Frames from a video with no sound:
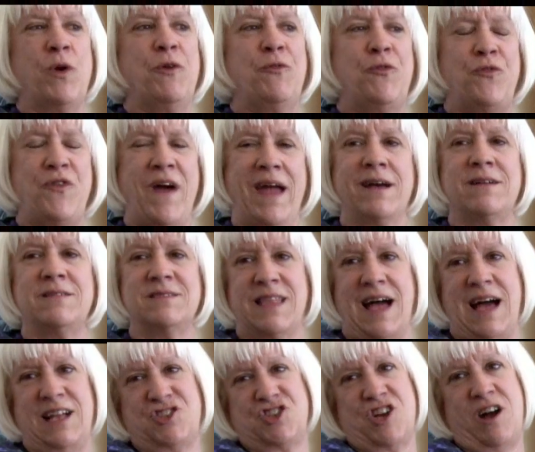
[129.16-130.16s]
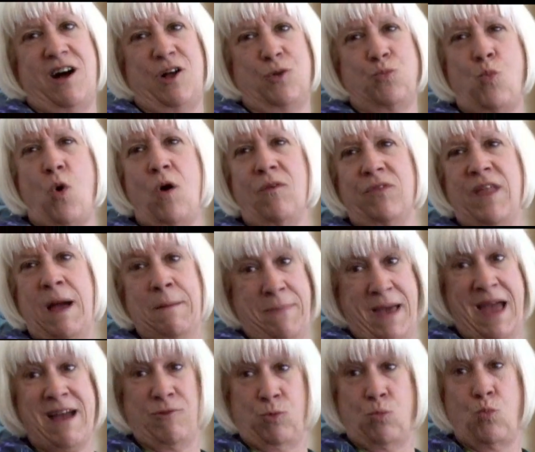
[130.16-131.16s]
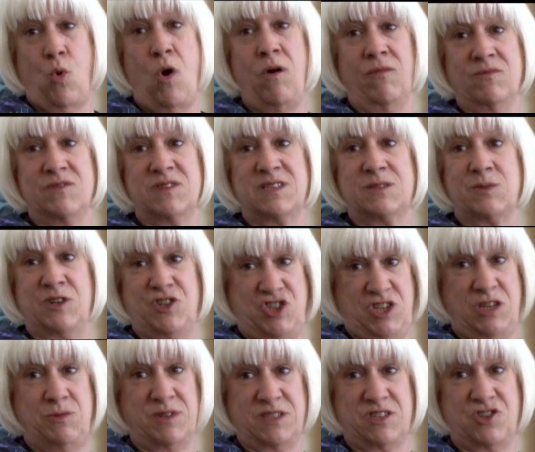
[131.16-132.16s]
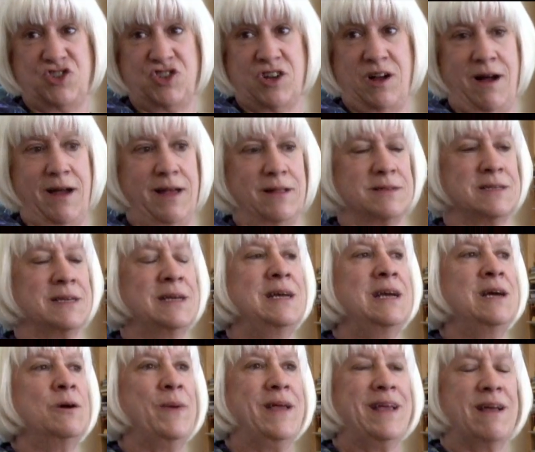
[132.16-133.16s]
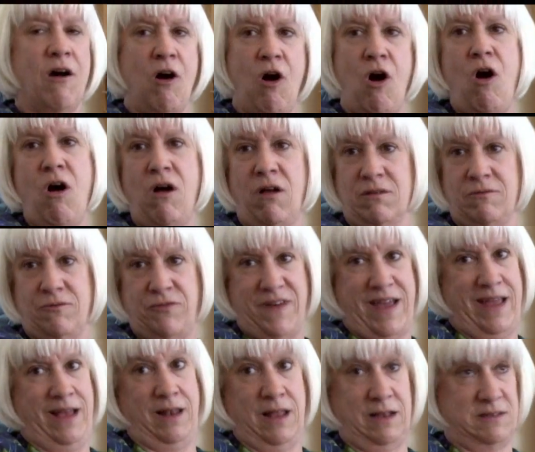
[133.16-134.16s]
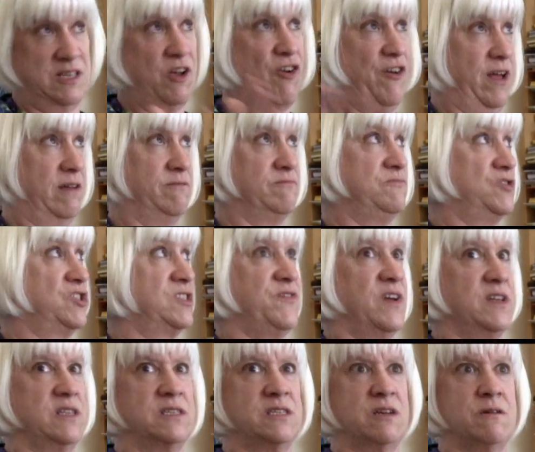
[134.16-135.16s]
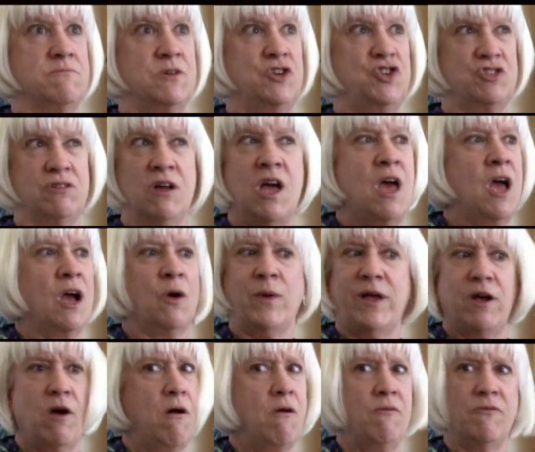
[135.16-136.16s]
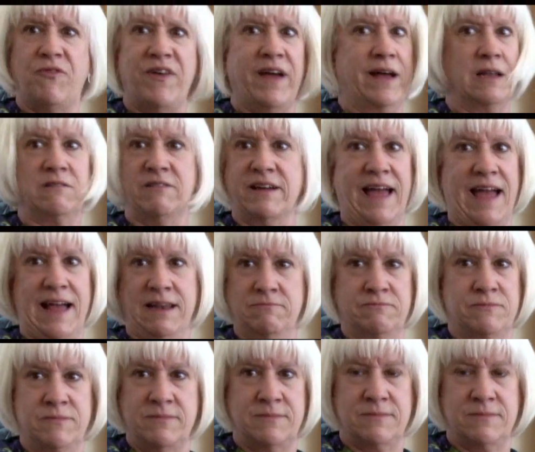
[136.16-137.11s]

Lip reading: We failed that parent once when she was a child. We can't fail her. Sorry, I just find it so emotional. We can't fail her again.